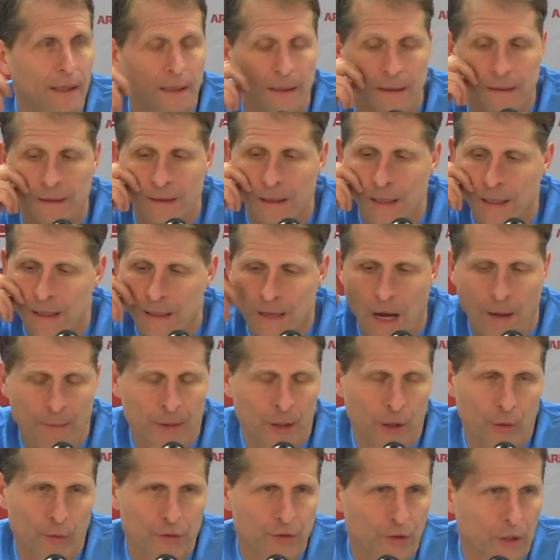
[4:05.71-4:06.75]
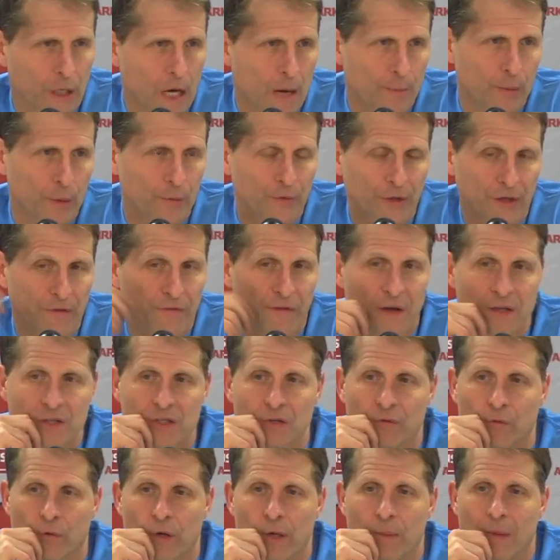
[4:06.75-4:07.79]
And I mean, there was a couple of
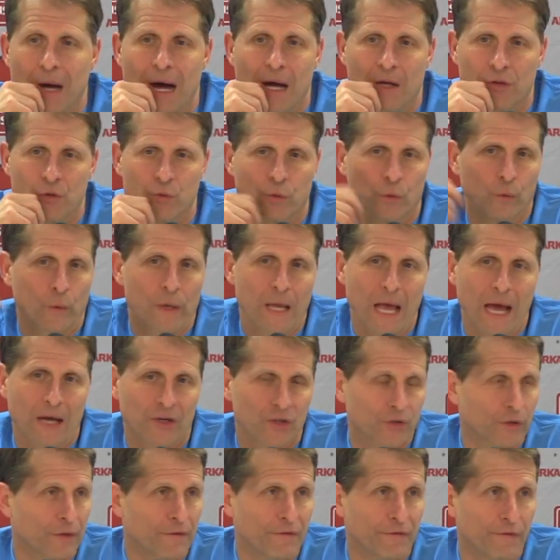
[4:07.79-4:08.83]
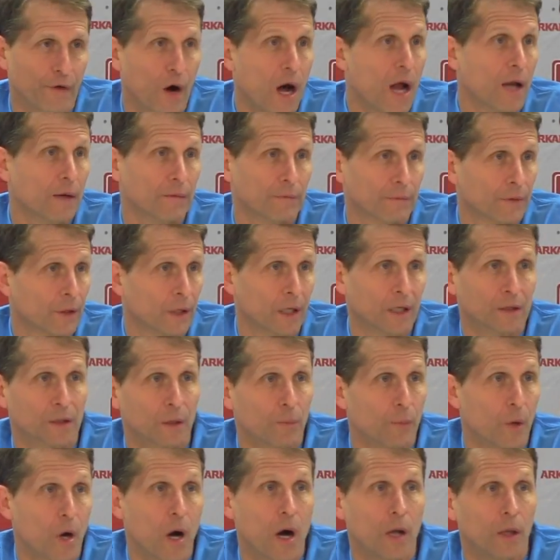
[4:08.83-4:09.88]
defensive rebounds where we actually fought to get the
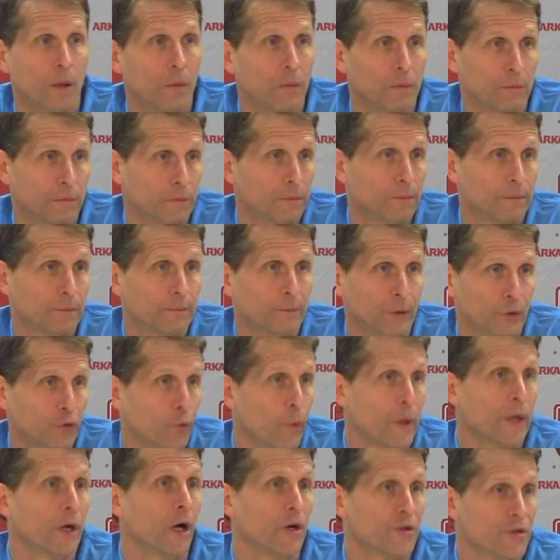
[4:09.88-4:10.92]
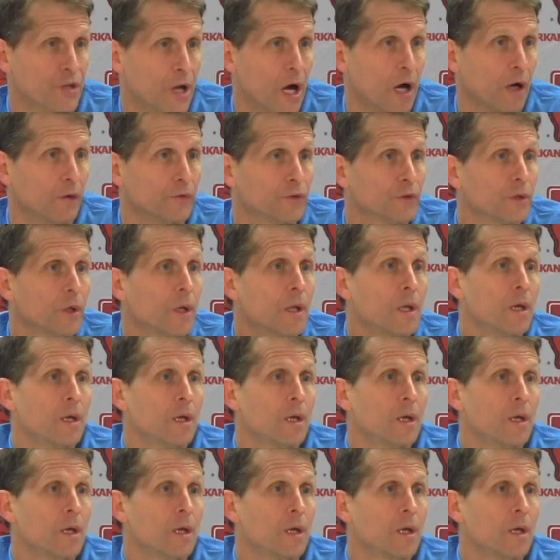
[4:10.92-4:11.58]
ball between ourselves.